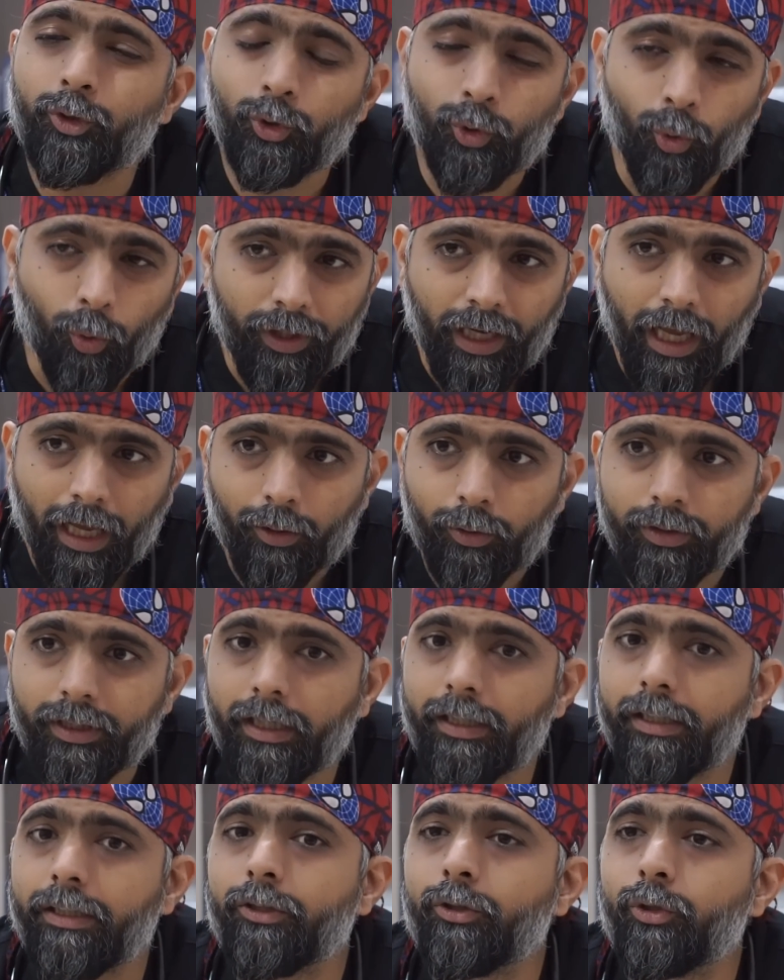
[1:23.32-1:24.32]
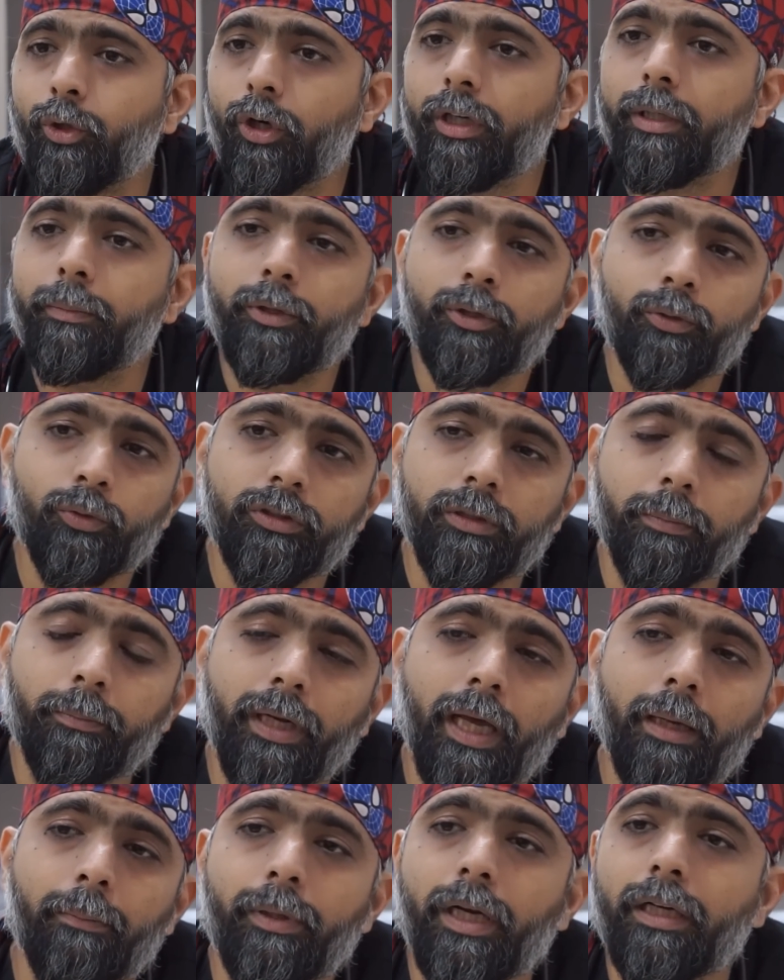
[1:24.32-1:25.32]
so narrow that it is not able to
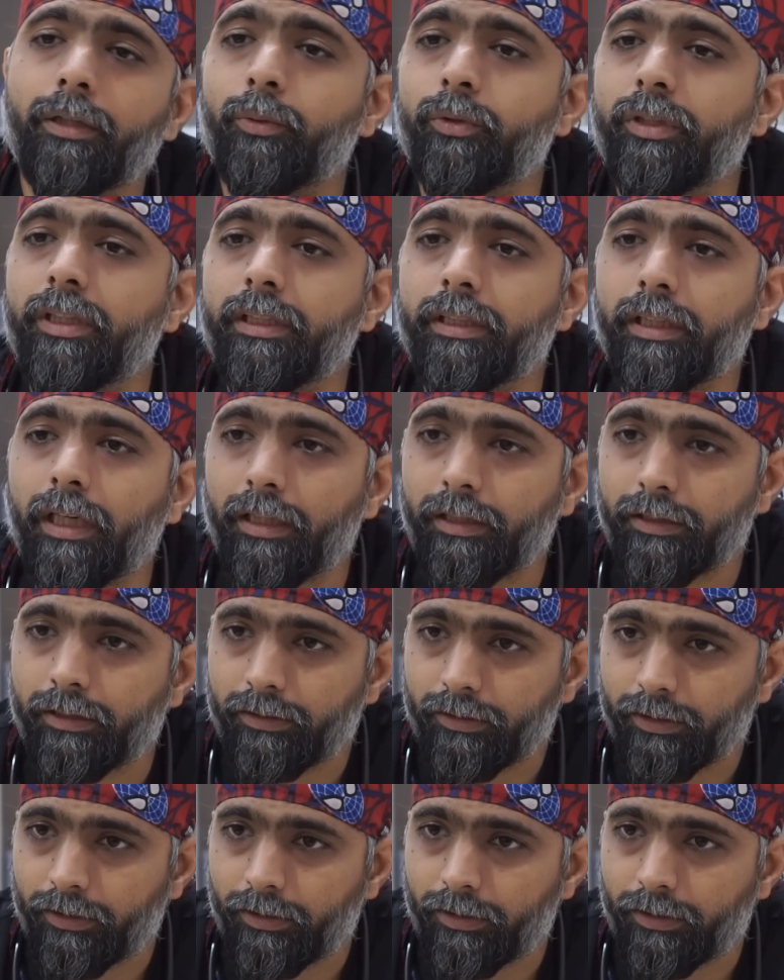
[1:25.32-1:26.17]
supply blood to the entire